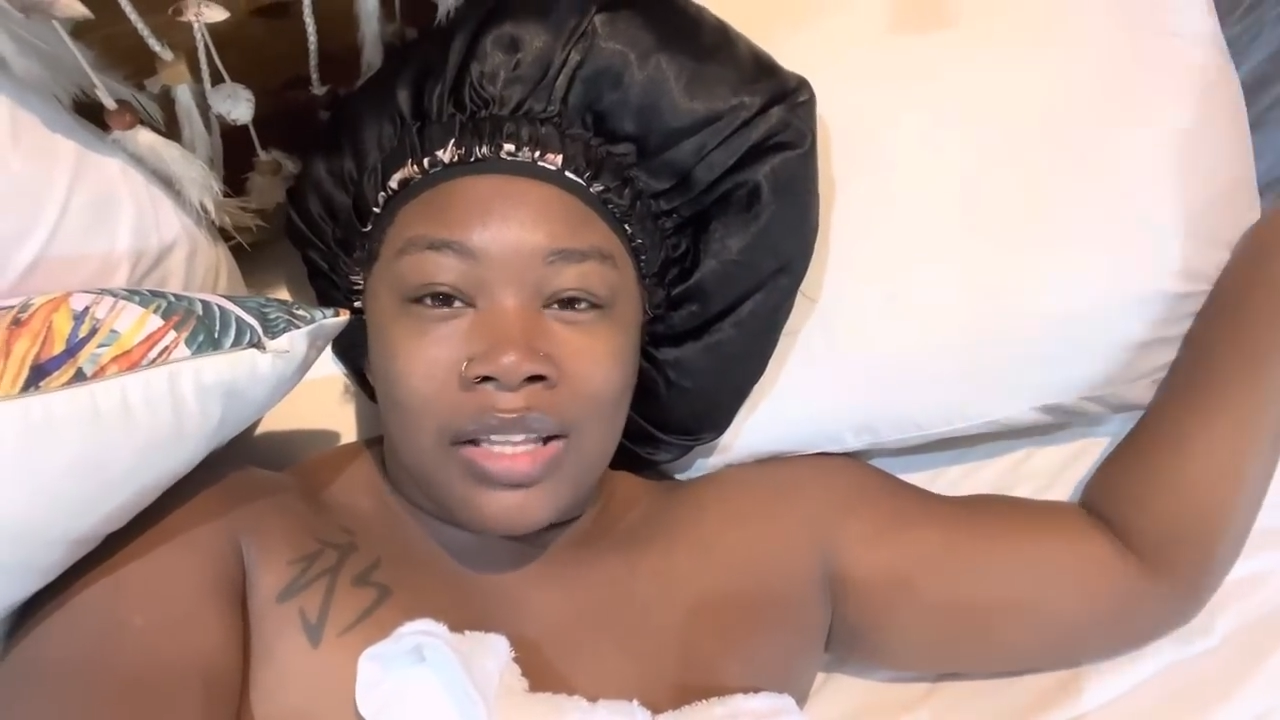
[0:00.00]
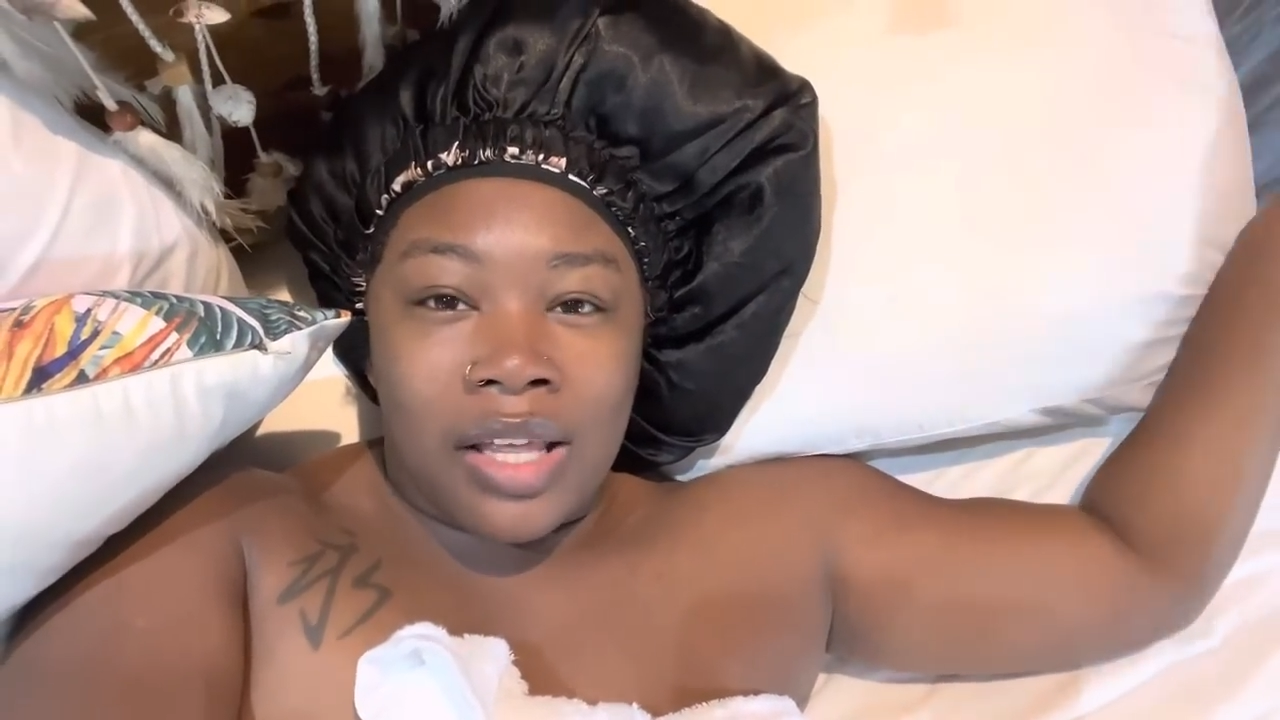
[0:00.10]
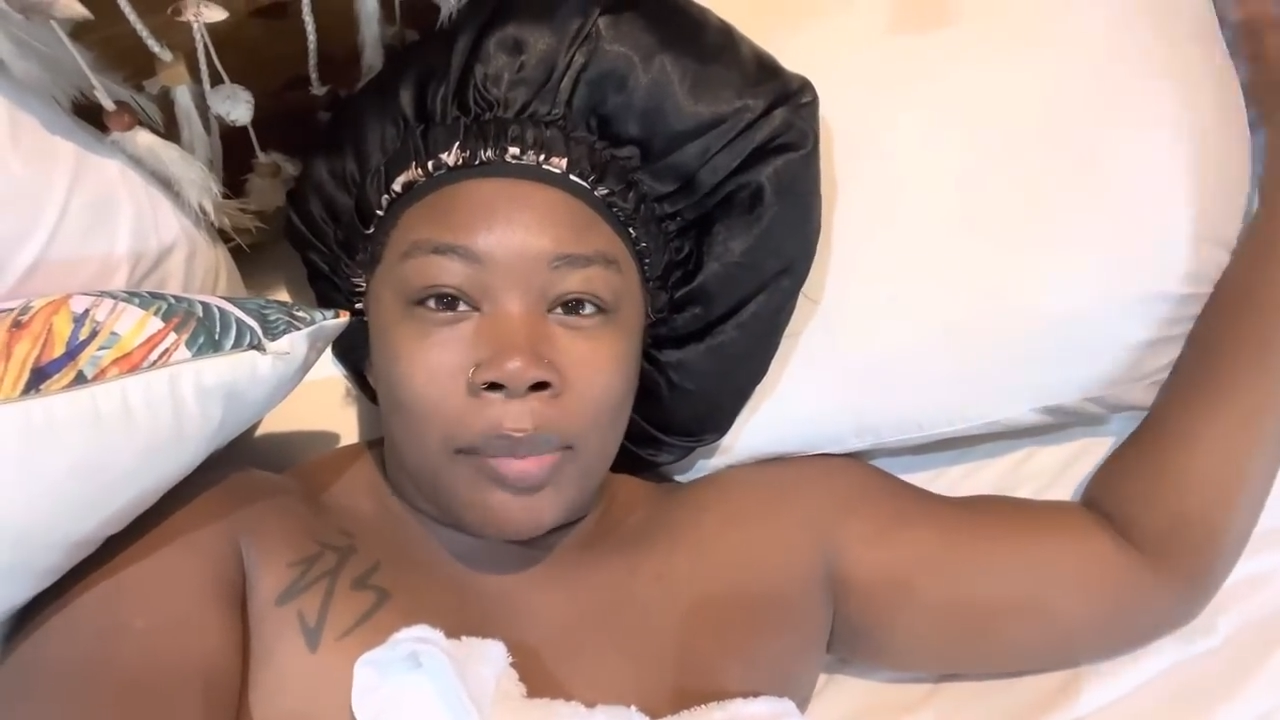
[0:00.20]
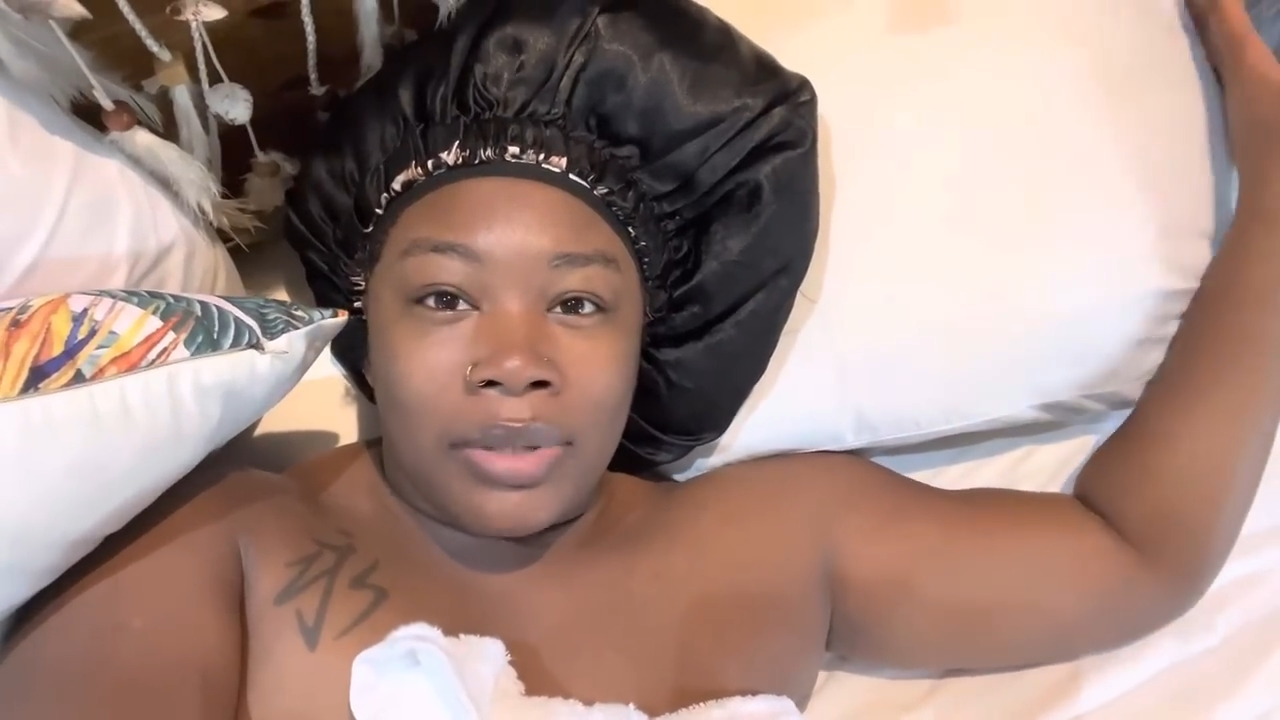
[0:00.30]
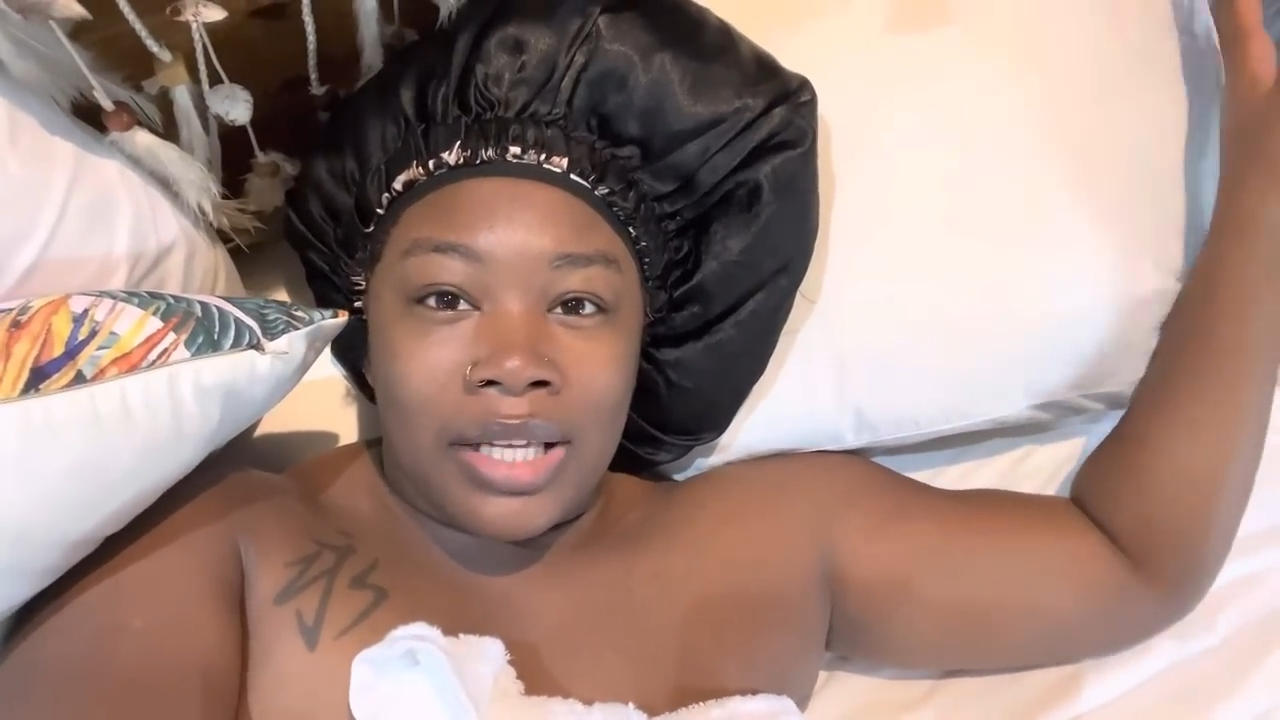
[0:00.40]

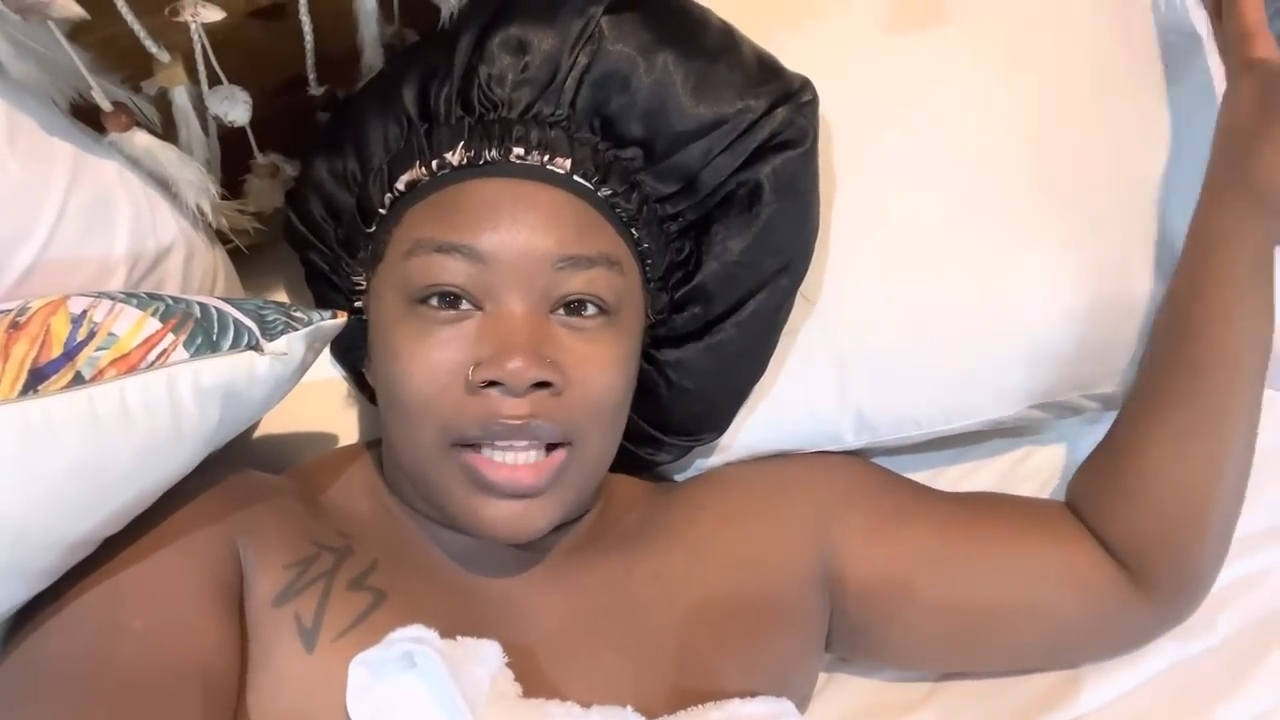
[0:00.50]
They play